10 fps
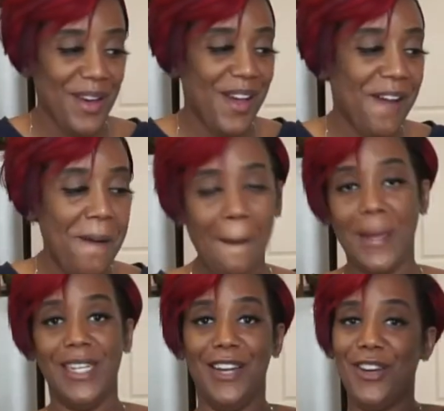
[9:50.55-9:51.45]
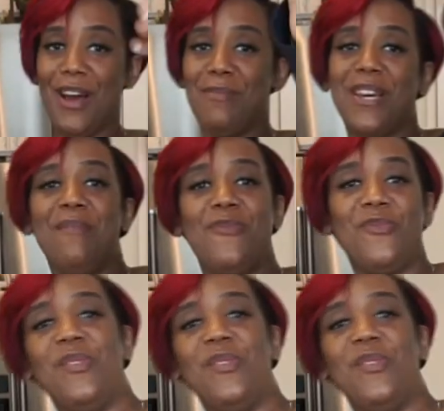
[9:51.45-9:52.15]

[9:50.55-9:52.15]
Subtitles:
Because I know y'all be coming for